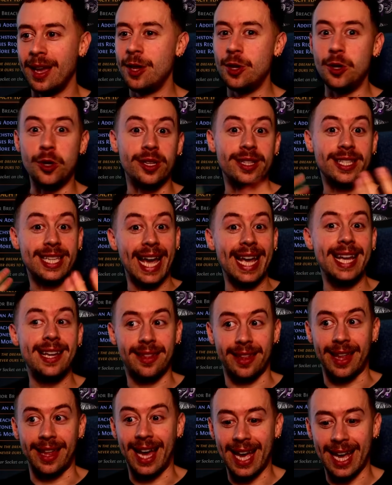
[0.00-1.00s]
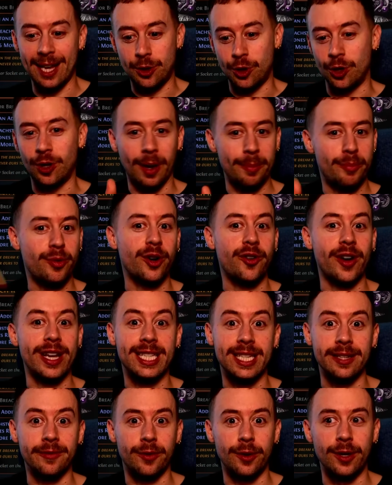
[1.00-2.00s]
You can take that as you're like
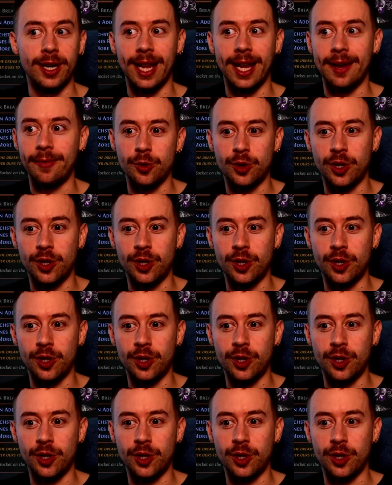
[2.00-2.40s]
progressing through your levels.